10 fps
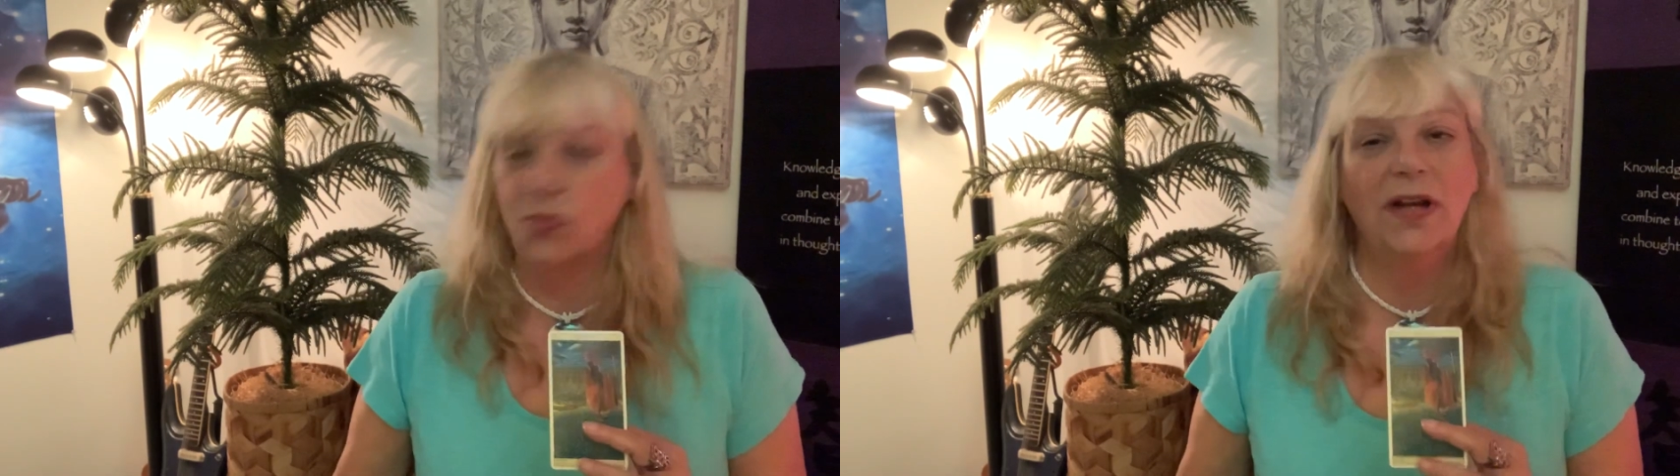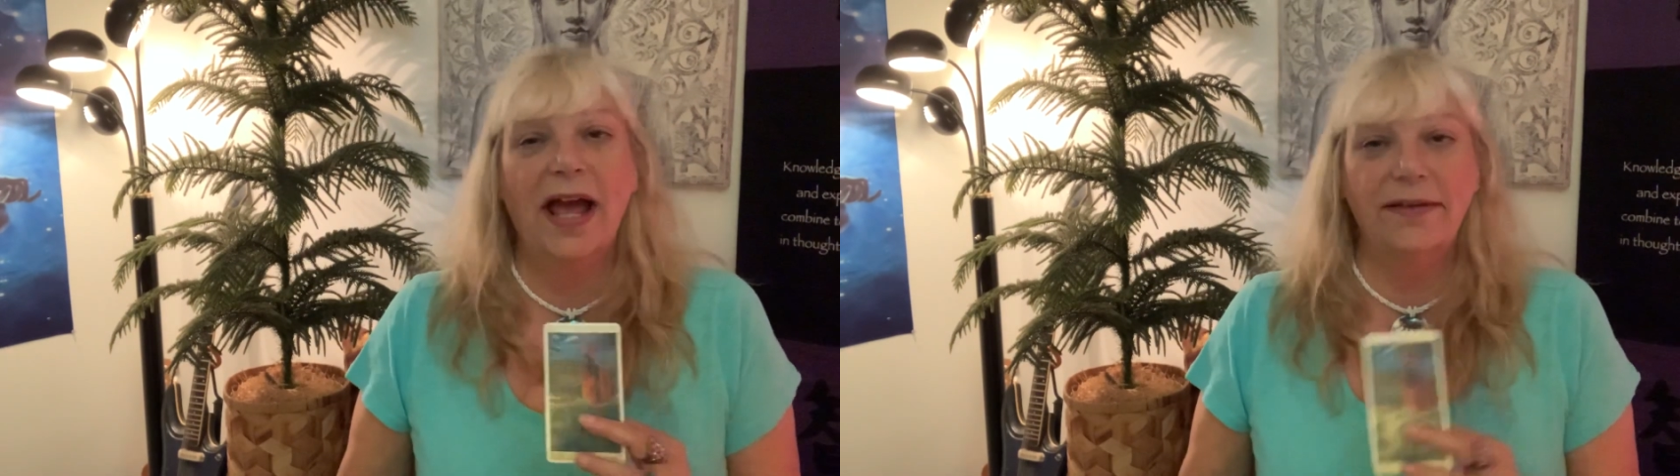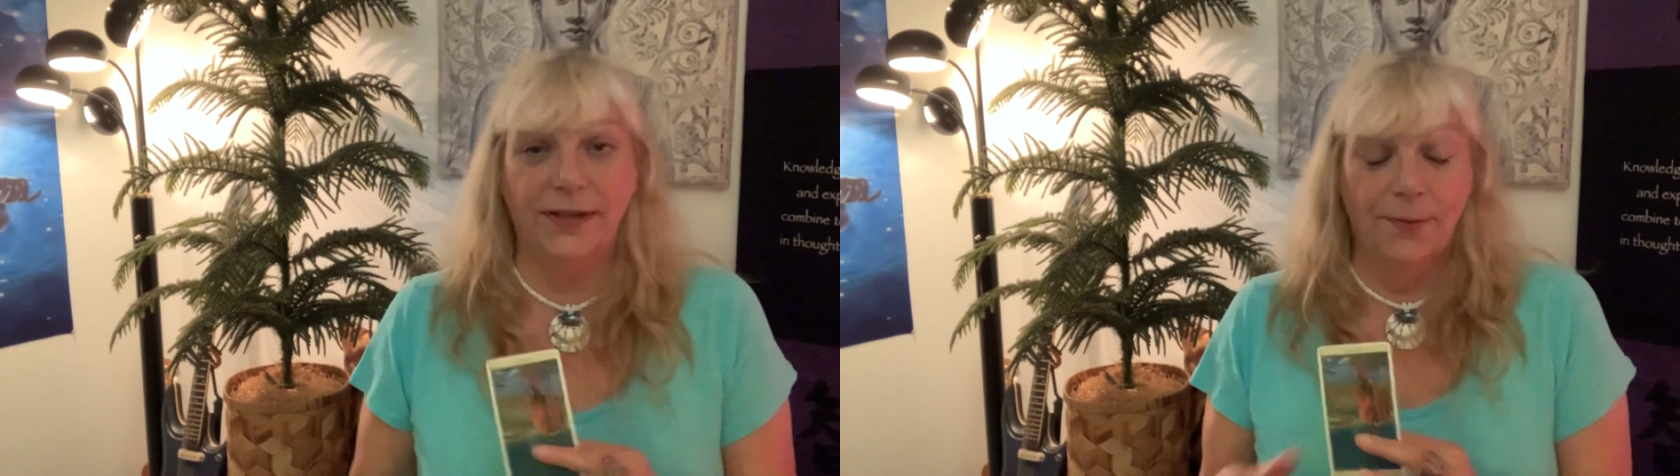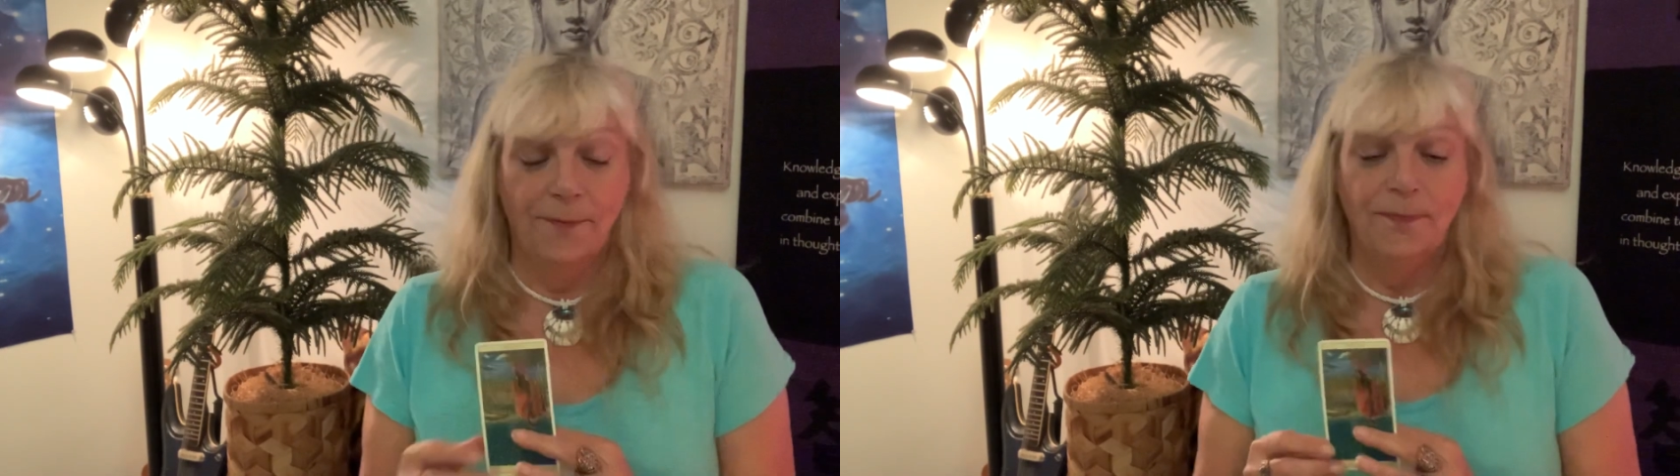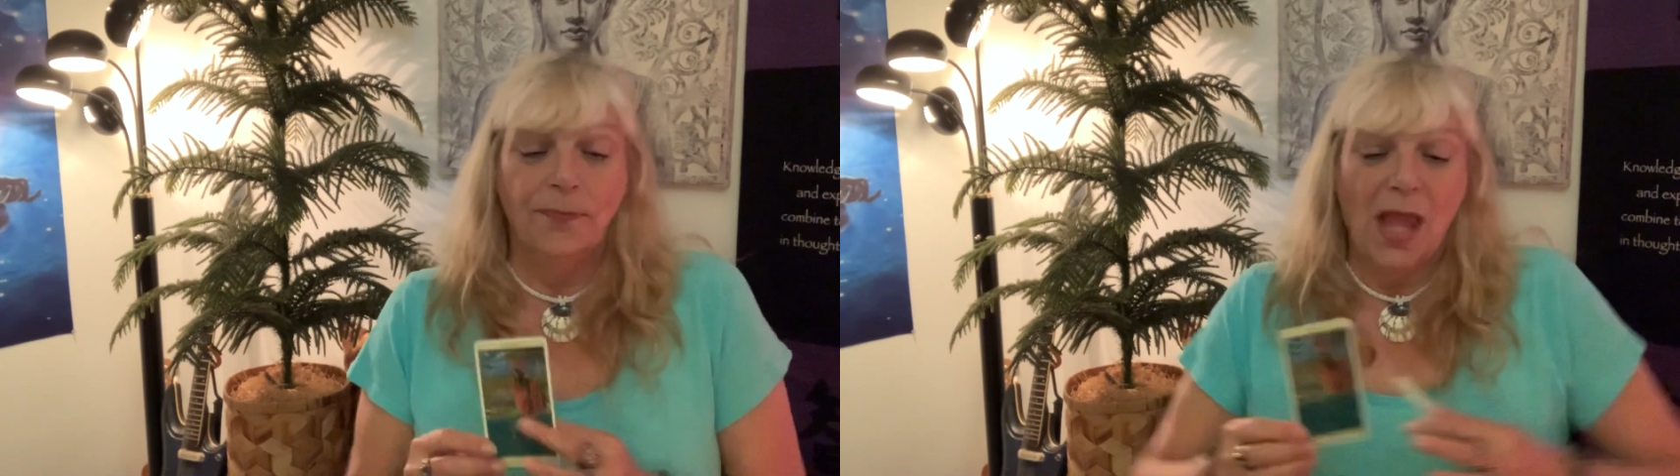what have you.
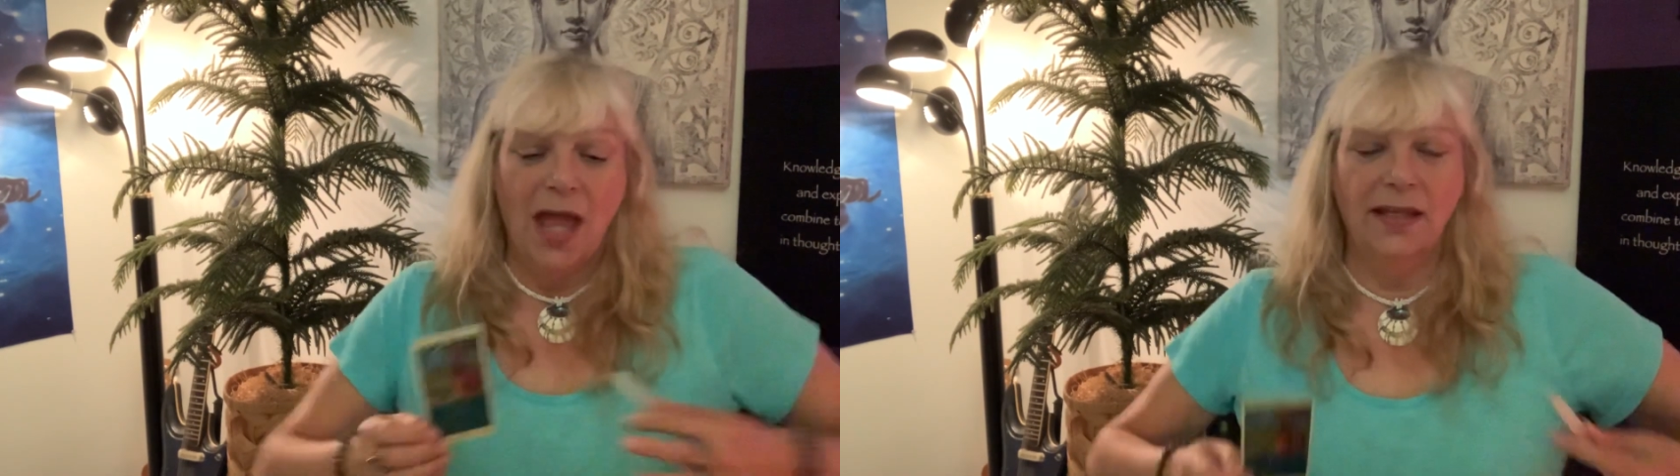And